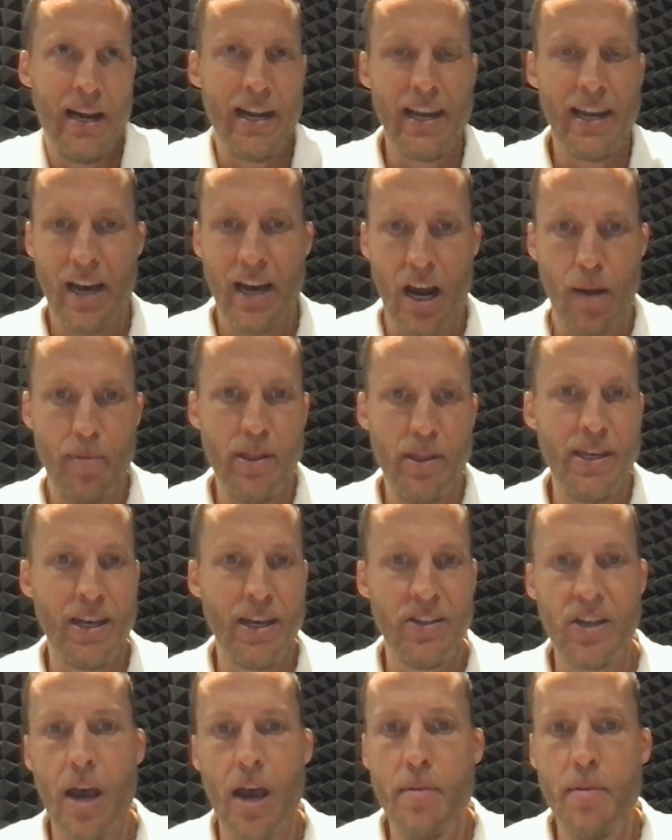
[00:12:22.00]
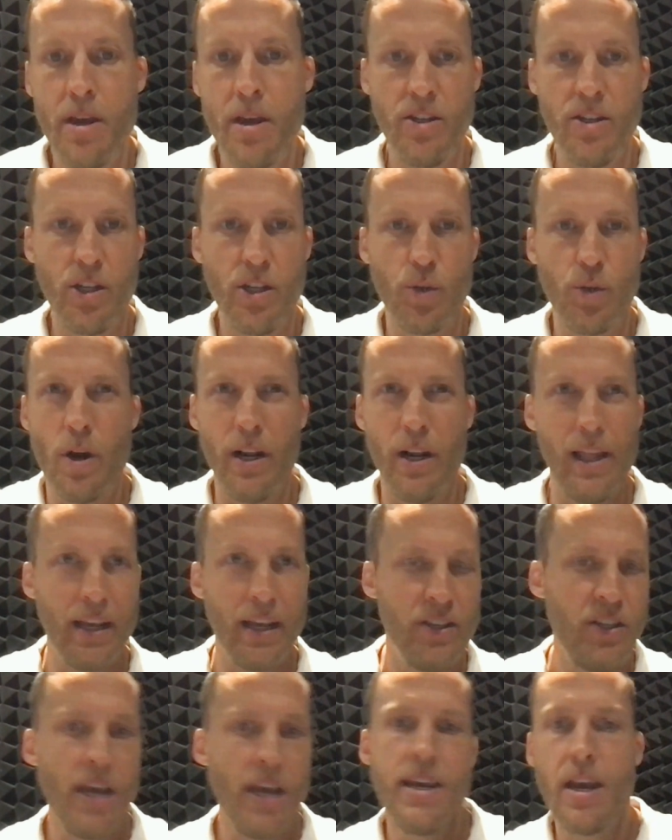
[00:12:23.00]
kind of get caught up in the excitement and just want
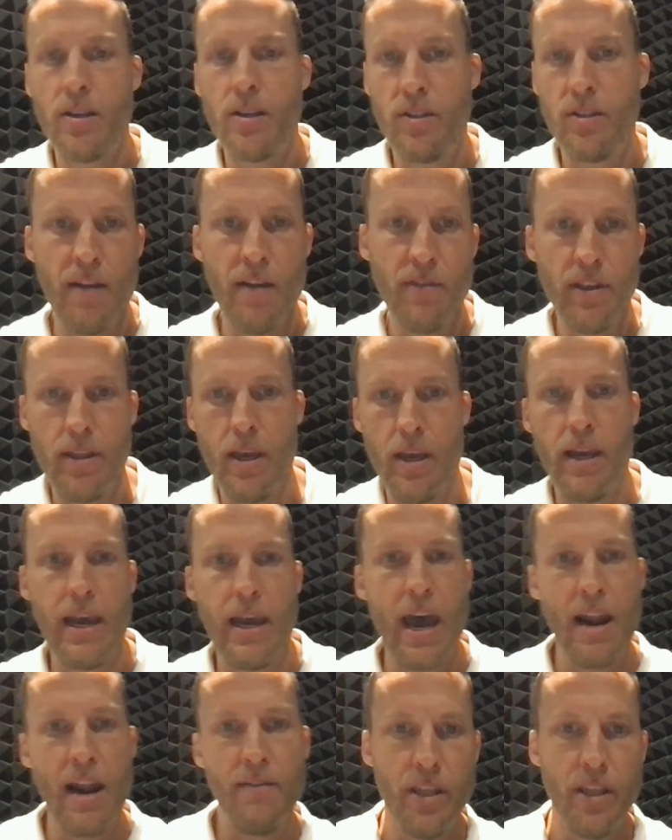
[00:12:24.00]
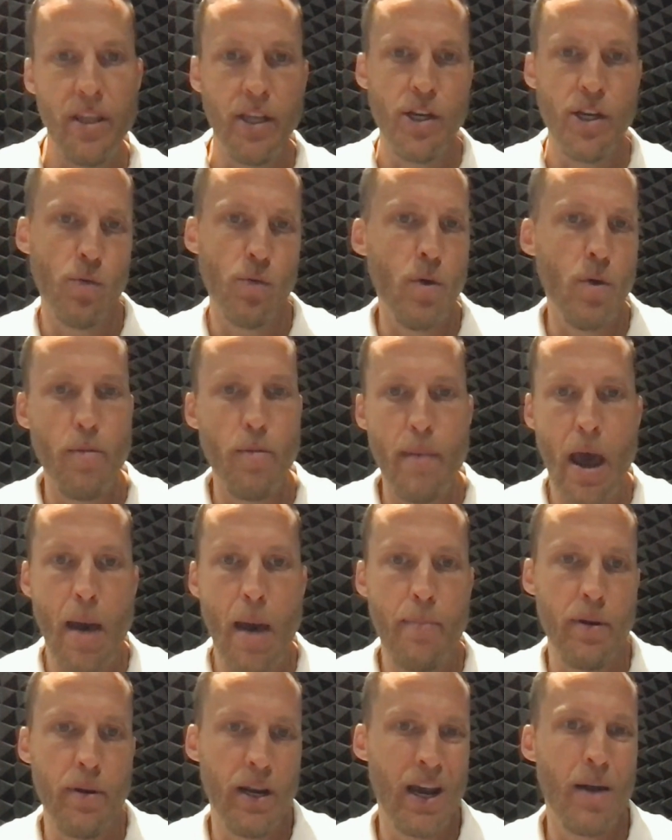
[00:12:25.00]
to say yes to everything, add everything to your
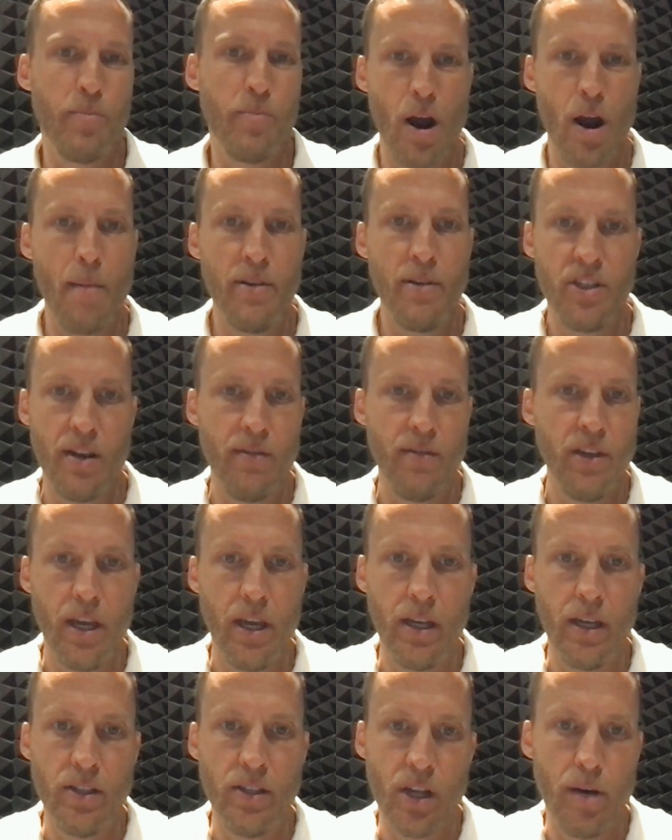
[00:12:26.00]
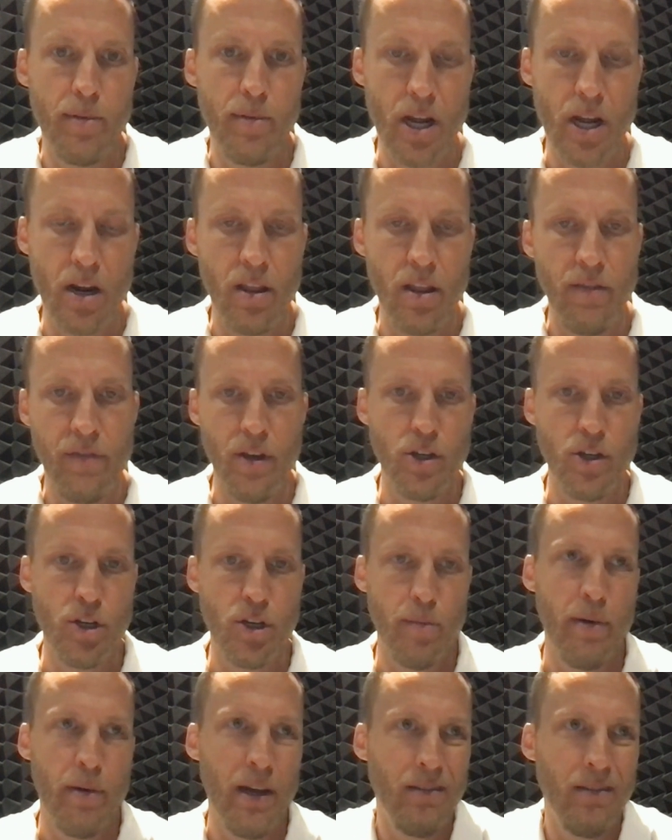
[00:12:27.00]
roadmap and kind of promise everything's going to be done in the
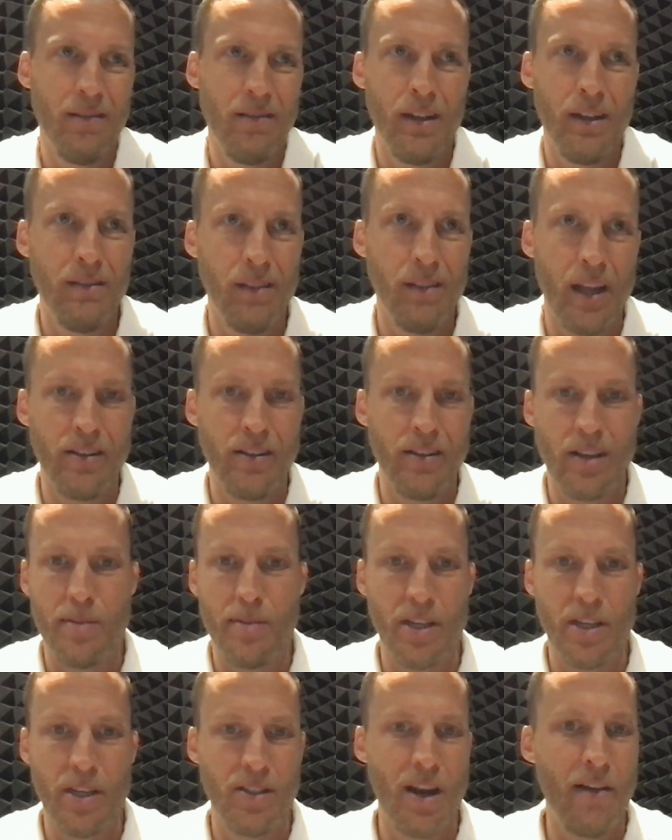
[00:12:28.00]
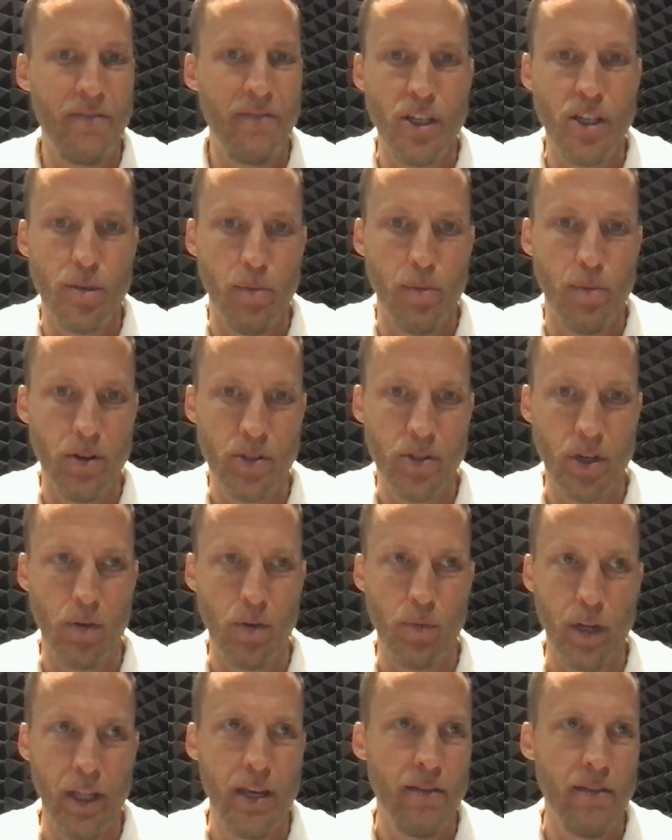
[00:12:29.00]
future. But a lot of times that's not feasible.
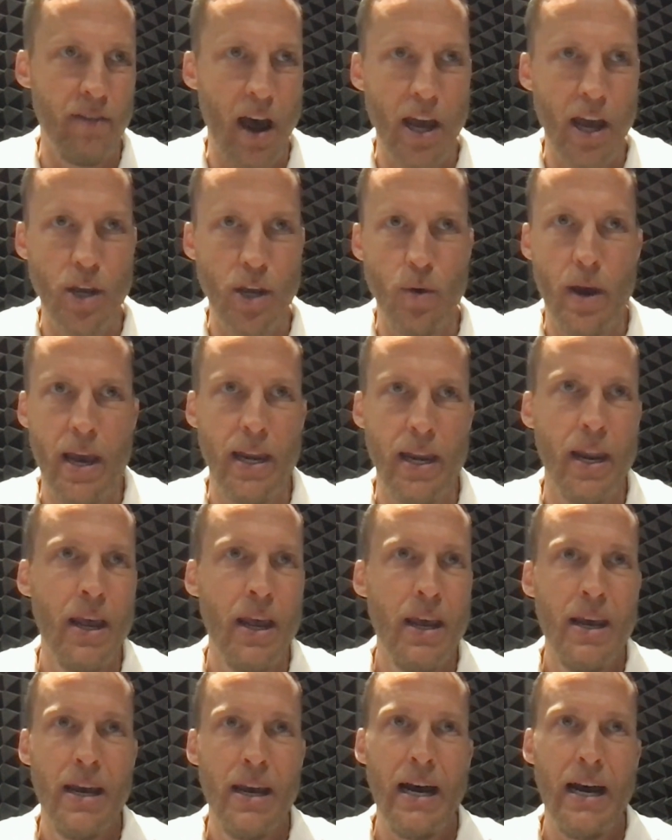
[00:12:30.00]
So really evaluate,